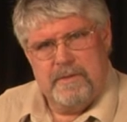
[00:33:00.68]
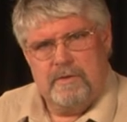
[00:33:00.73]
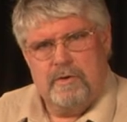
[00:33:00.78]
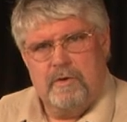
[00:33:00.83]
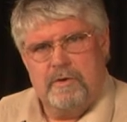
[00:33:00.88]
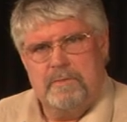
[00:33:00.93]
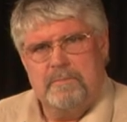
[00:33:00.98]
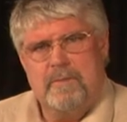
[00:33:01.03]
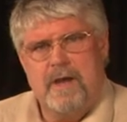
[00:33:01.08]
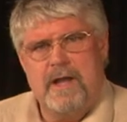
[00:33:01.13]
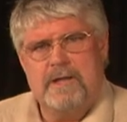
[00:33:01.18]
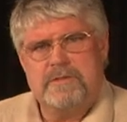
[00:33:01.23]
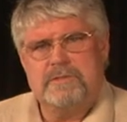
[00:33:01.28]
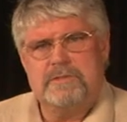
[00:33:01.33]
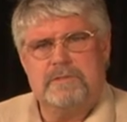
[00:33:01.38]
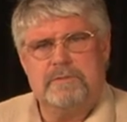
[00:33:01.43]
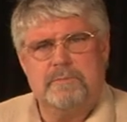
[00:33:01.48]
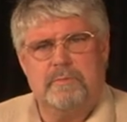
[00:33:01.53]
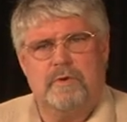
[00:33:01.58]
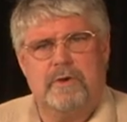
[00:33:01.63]
they'll go to
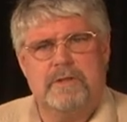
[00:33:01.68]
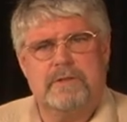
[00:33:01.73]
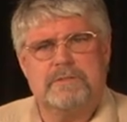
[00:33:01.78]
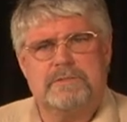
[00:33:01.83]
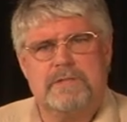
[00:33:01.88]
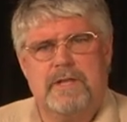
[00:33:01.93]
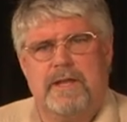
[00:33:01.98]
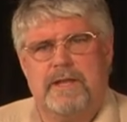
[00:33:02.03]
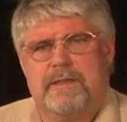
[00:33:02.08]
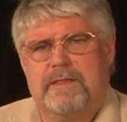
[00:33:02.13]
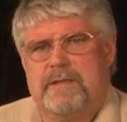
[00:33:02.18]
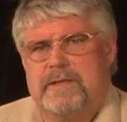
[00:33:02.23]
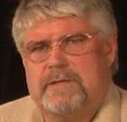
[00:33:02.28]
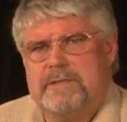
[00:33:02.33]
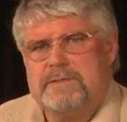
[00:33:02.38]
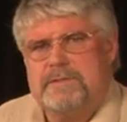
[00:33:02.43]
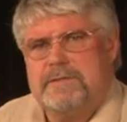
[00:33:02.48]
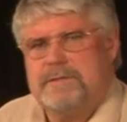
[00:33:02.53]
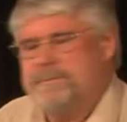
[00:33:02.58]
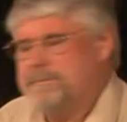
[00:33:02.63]
modular boilers like
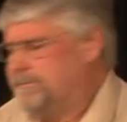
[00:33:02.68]
this.